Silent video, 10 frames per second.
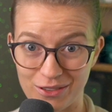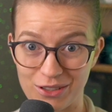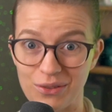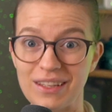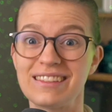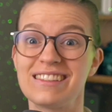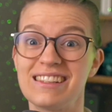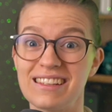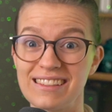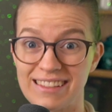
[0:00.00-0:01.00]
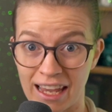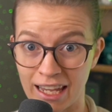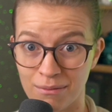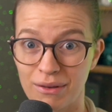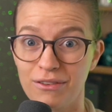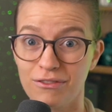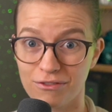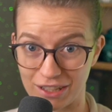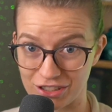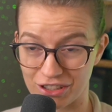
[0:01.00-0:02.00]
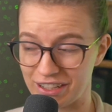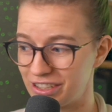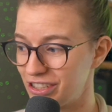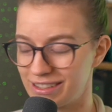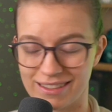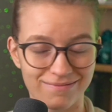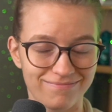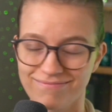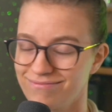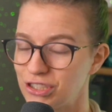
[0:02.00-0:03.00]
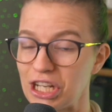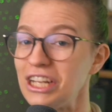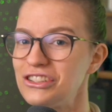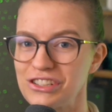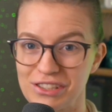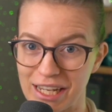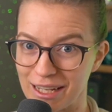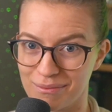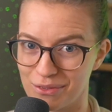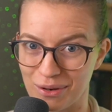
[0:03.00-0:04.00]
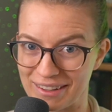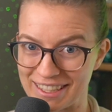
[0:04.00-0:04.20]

you. This is the same feature. It just changes name throughout the